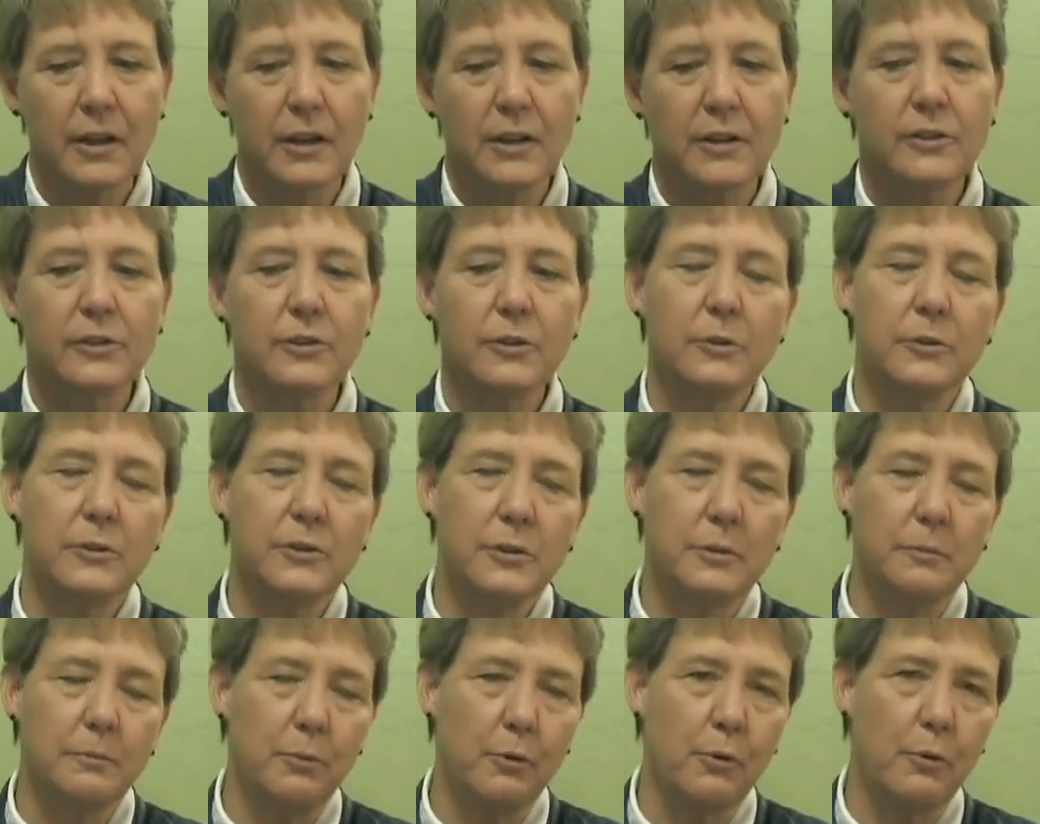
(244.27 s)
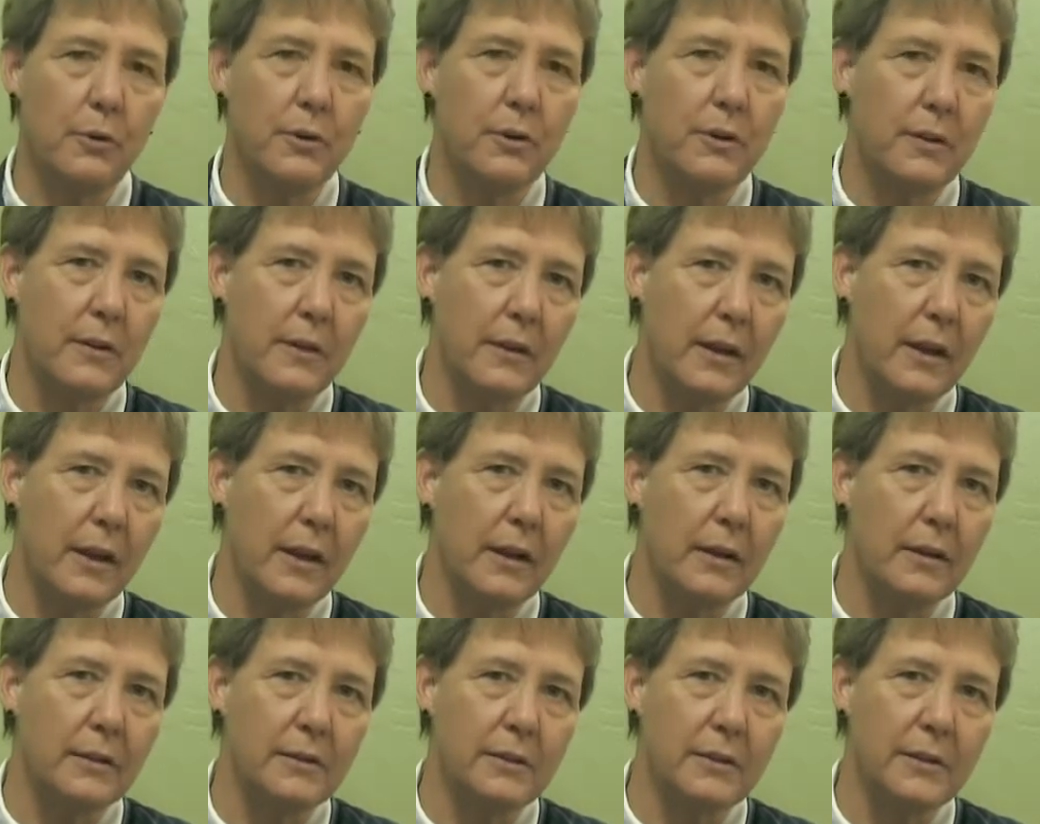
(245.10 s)
So it's important
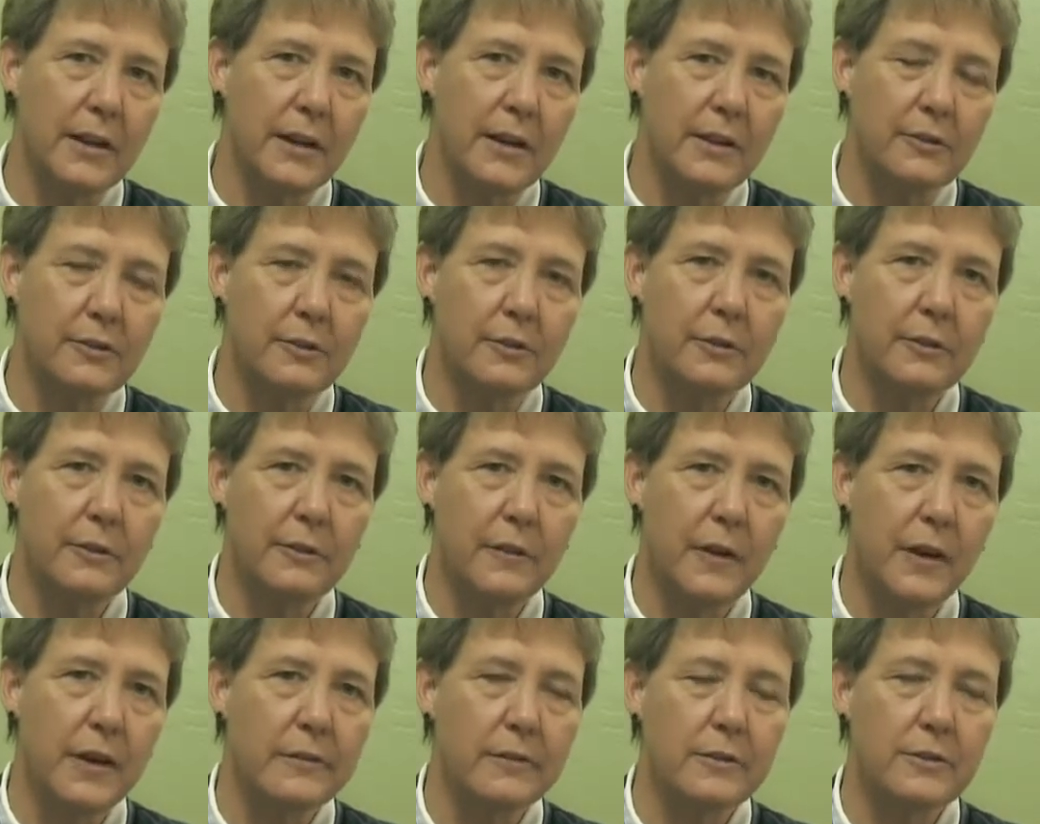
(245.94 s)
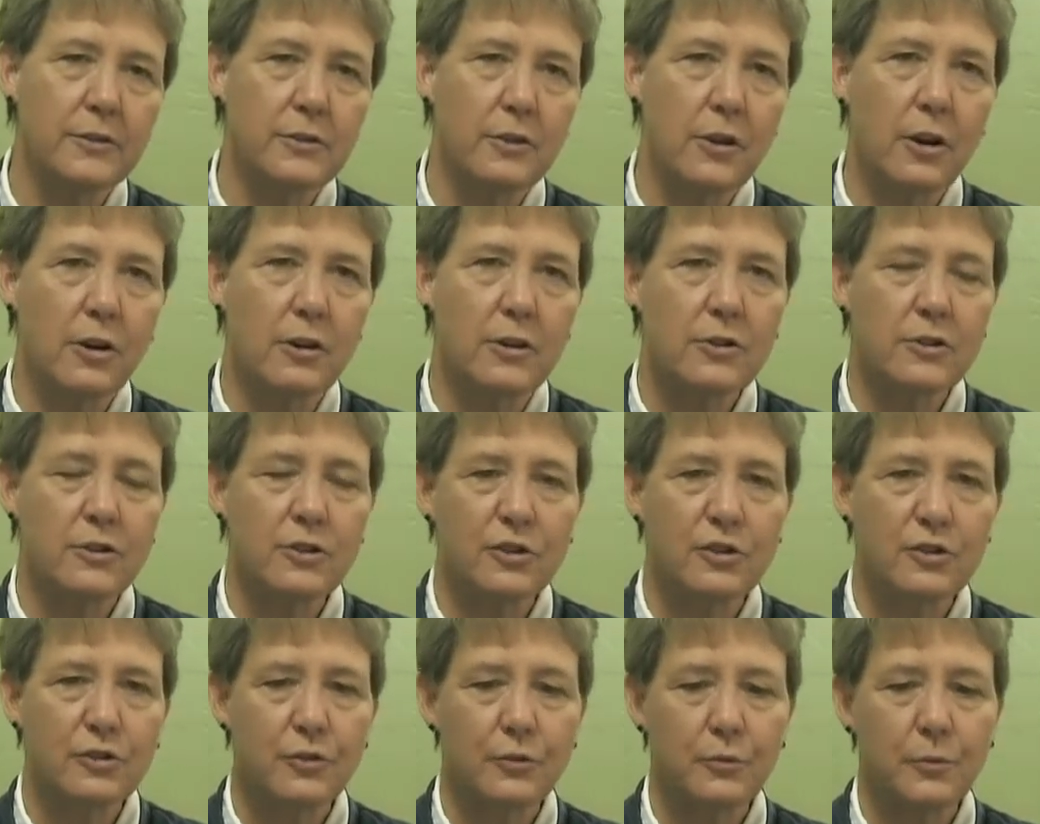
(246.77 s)
that cancer survivors are
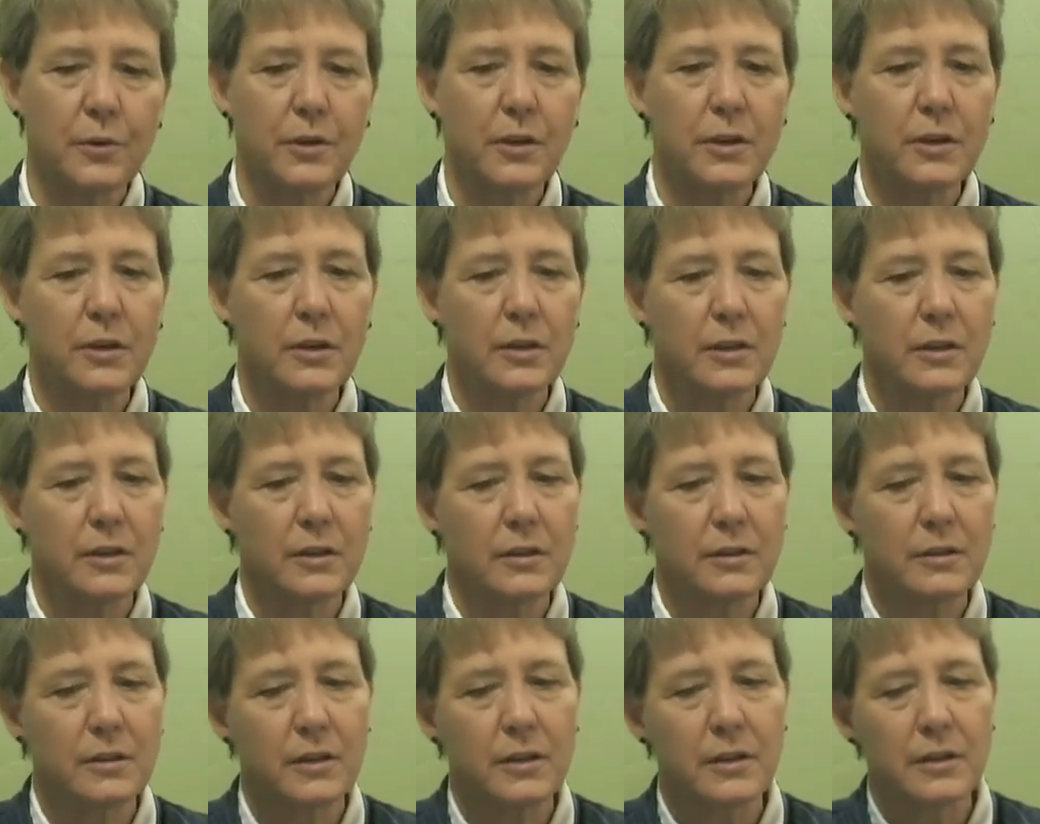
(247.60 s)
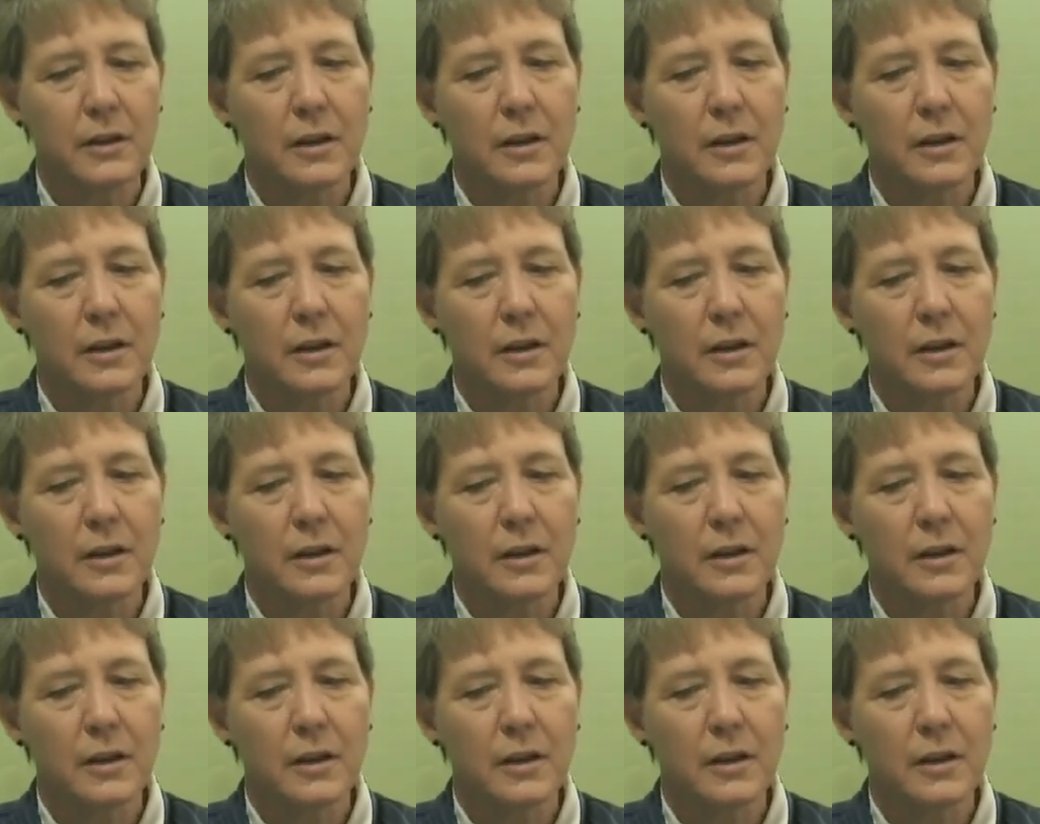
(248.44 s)
screened